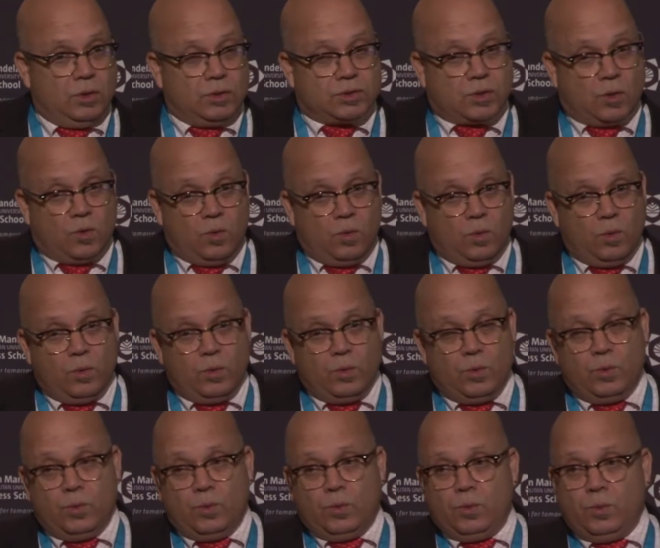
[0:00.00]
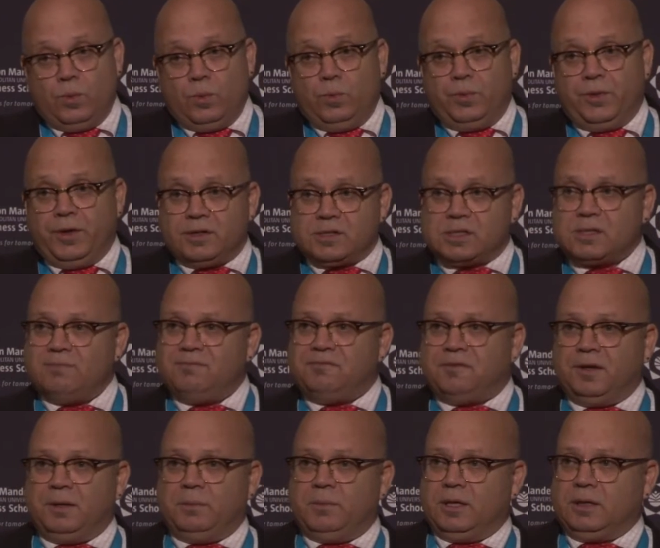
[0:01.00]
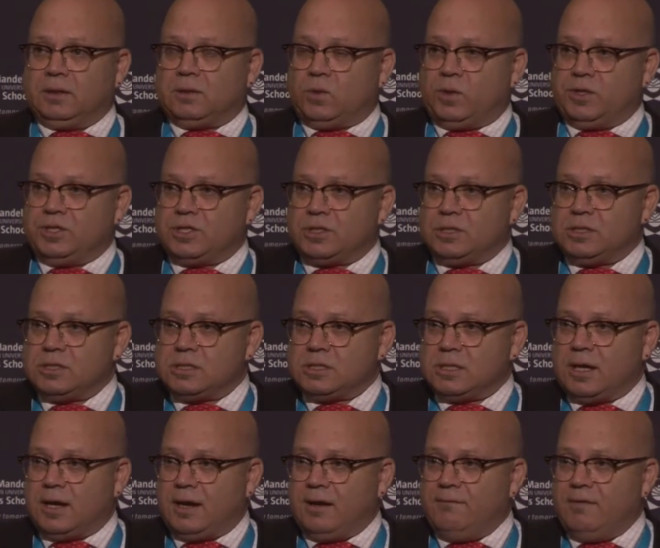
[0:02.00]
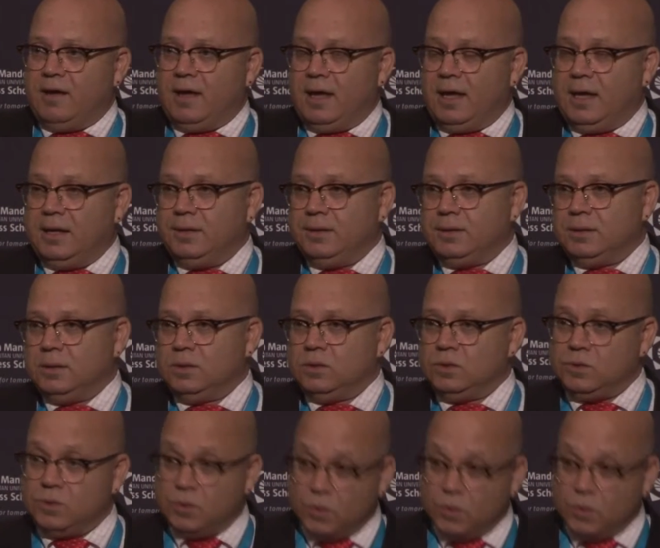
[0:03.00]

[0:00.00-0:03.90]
So there are some fundamental questions that I've had